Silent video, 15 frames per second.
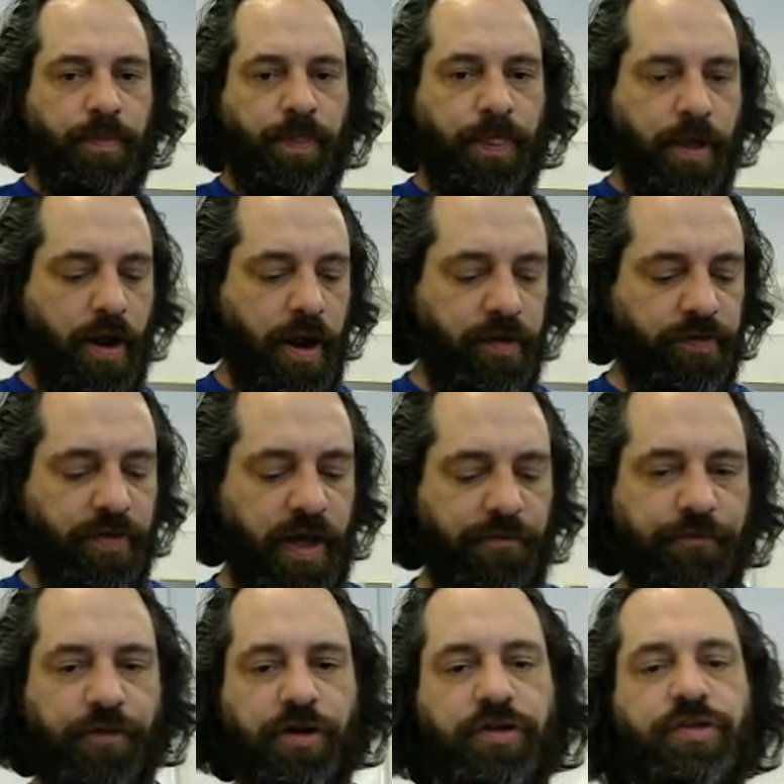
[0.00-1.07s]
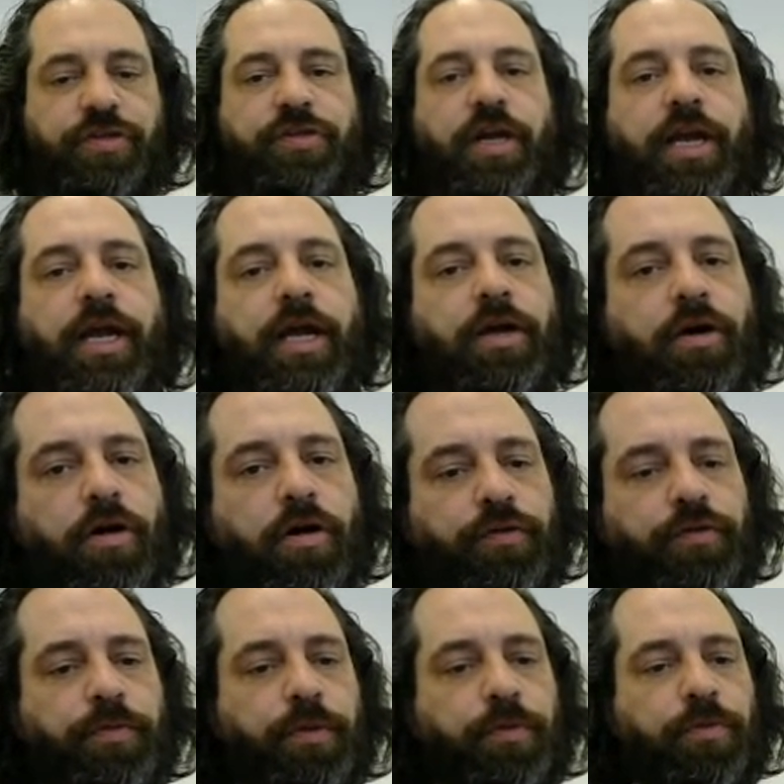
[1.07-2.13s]
All right, so that function is going to get
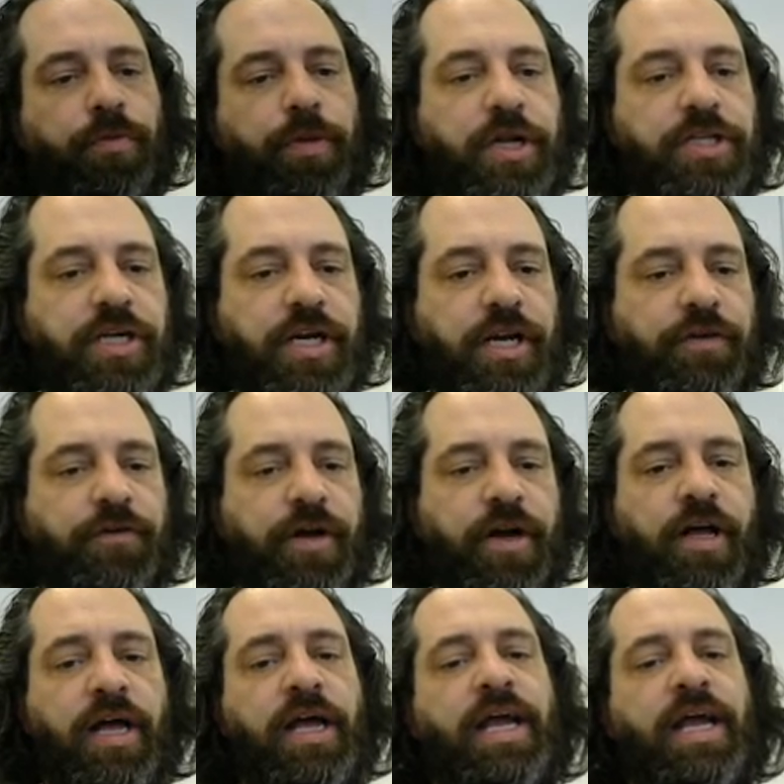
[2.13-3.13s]
called from the room.js file.